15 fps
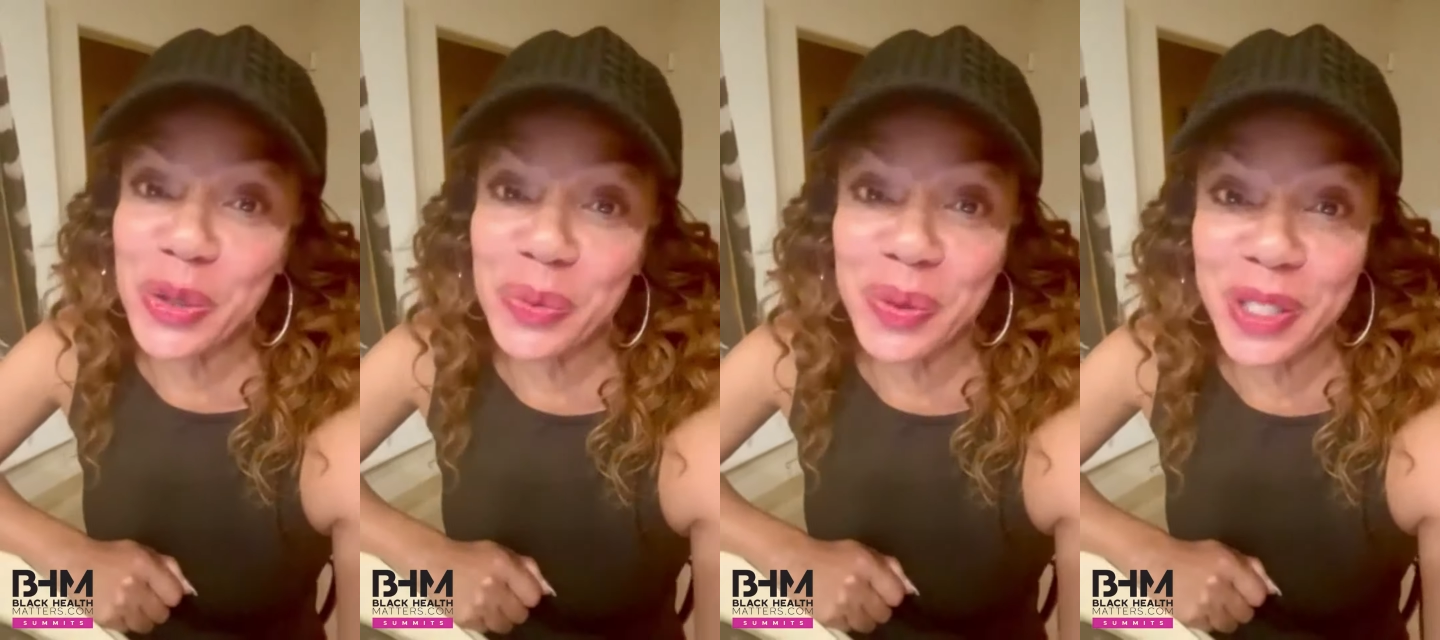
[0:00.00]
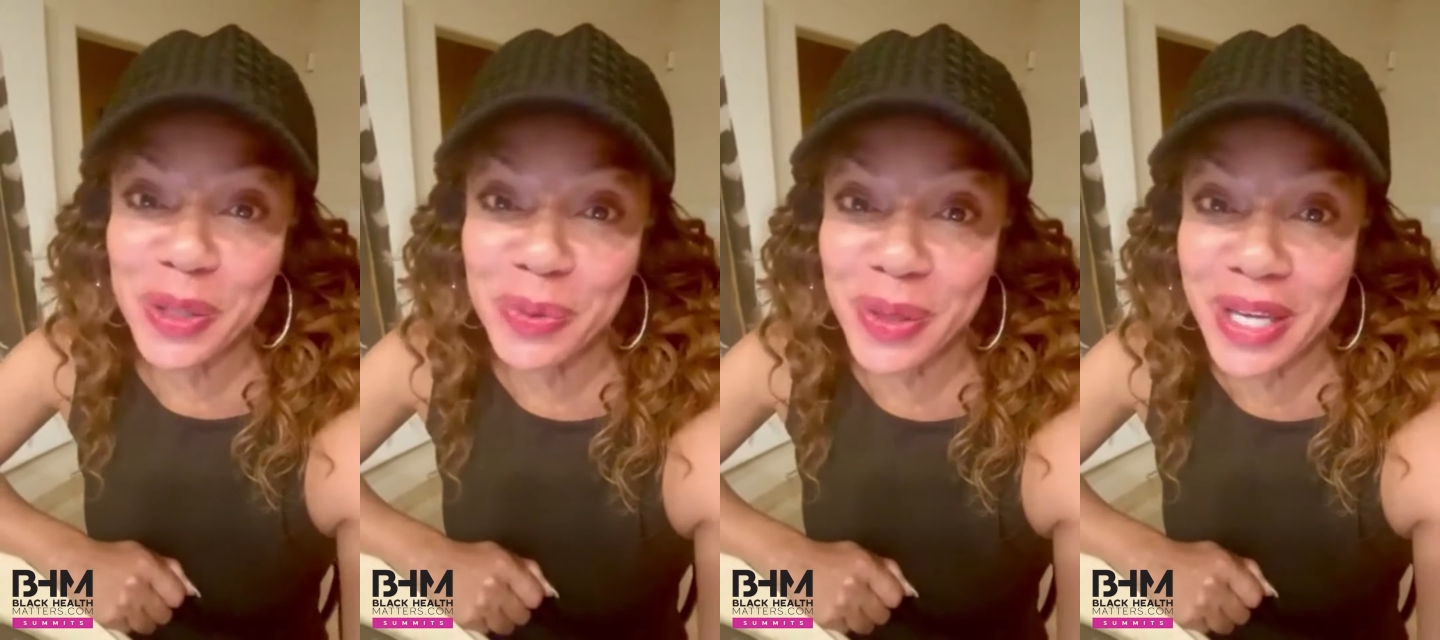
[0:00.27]

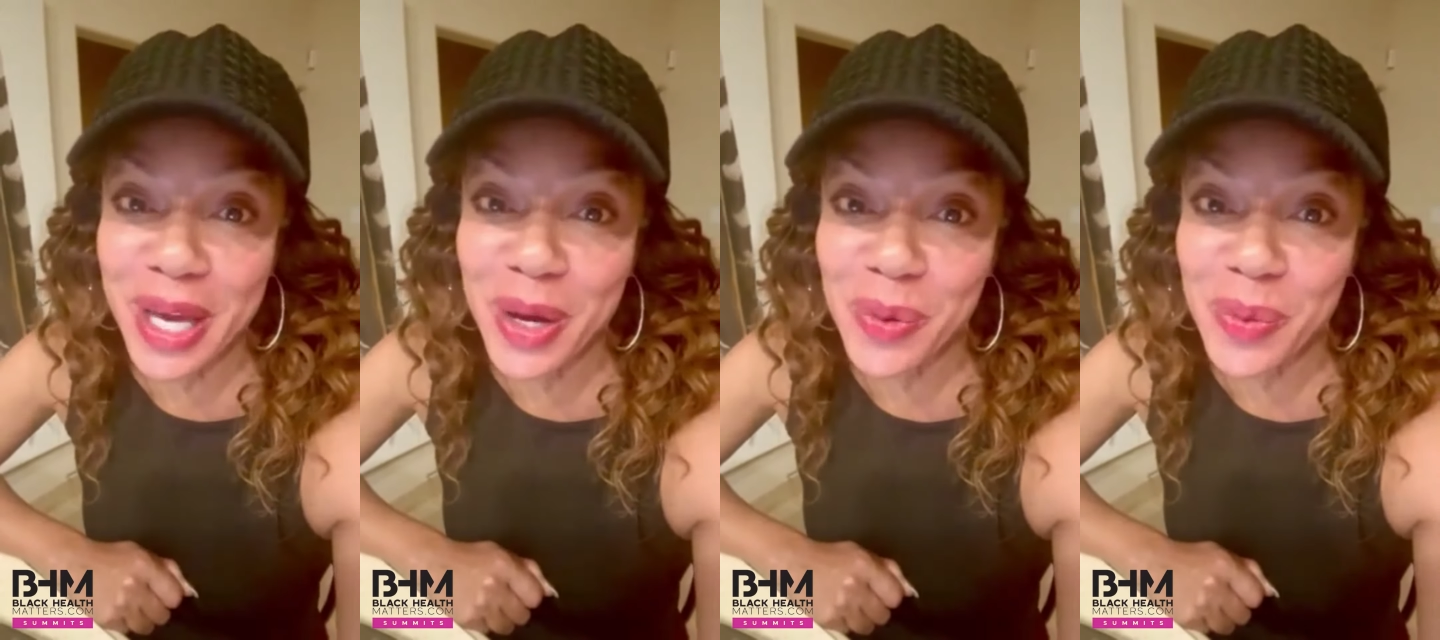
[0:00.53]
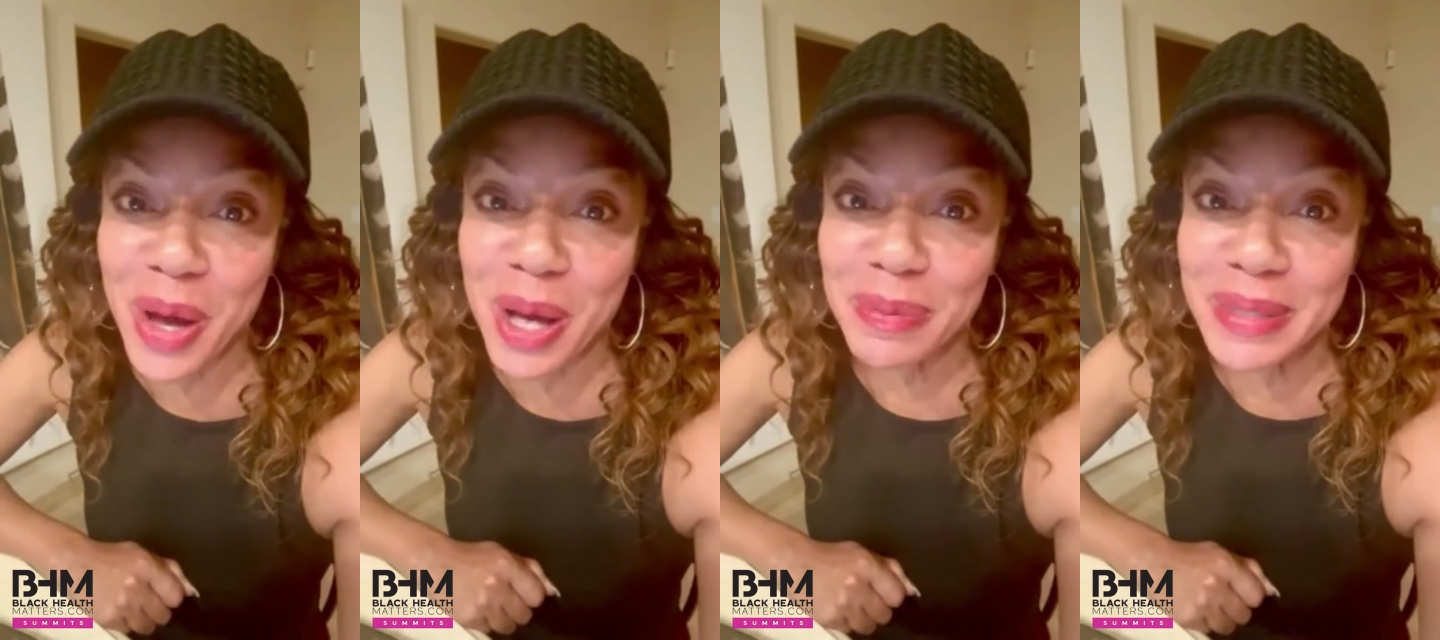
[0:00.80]
Wendy Raquel
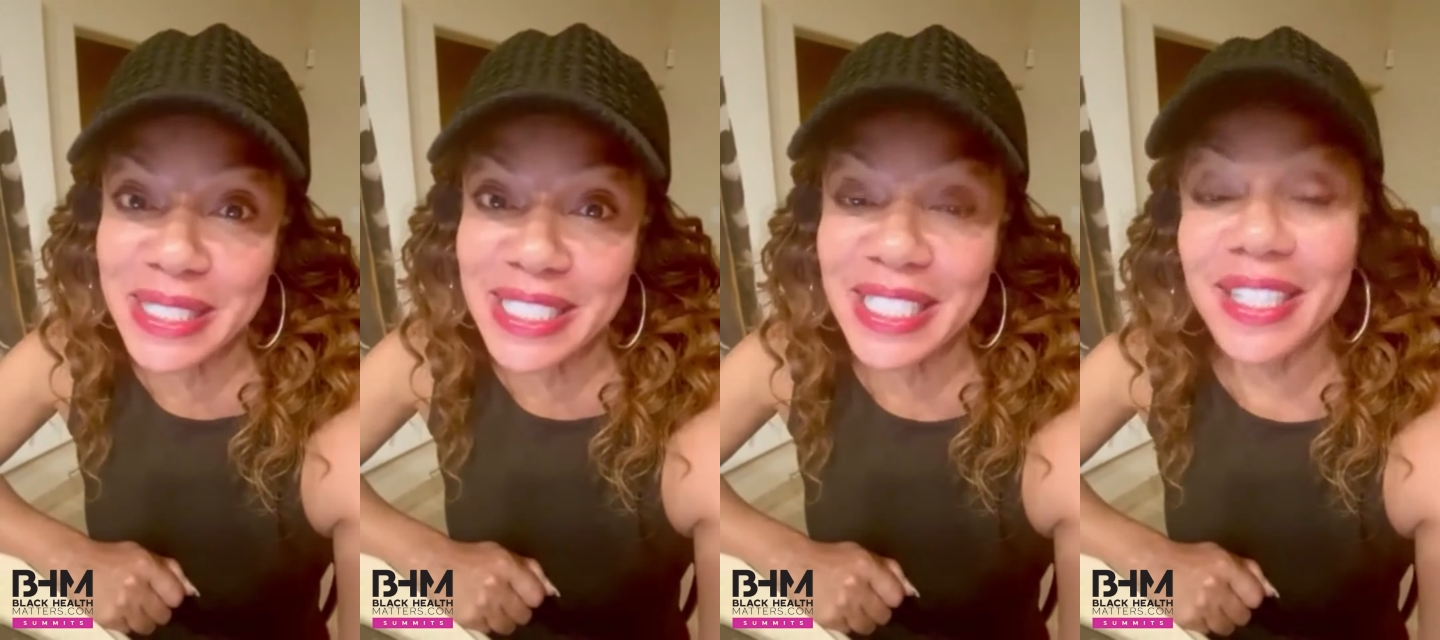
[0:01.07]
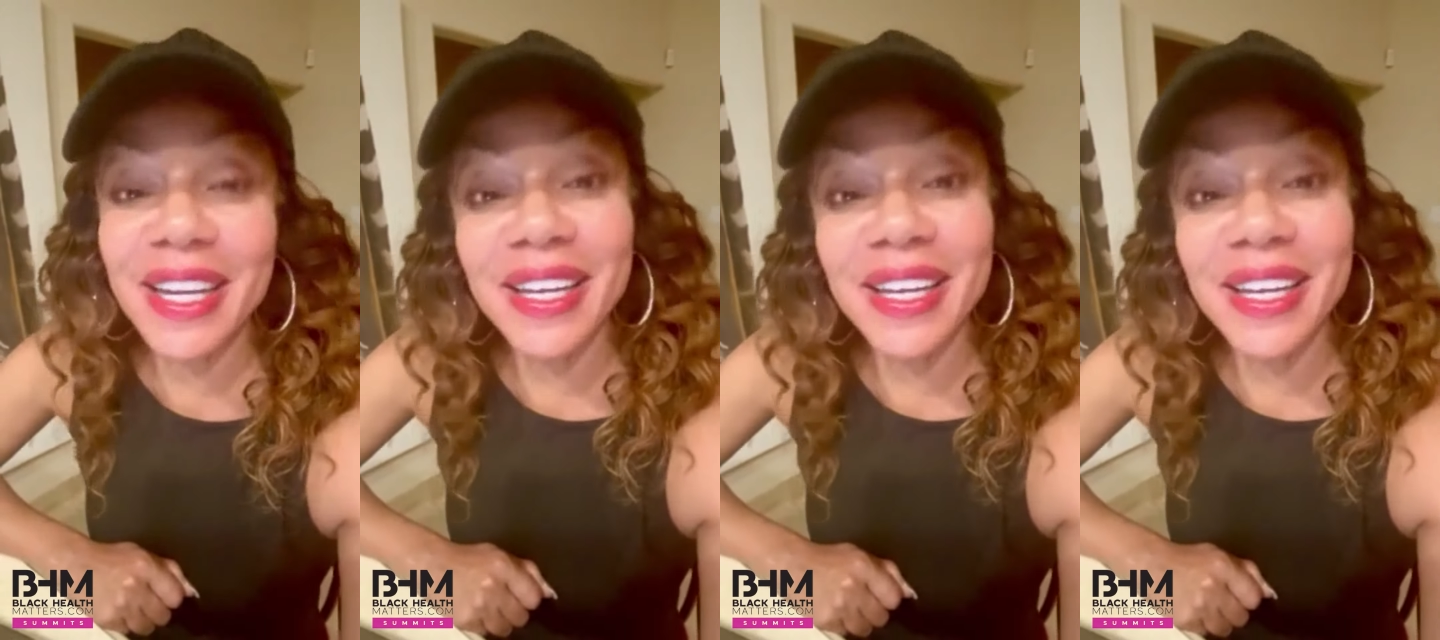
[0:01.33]
Robinson,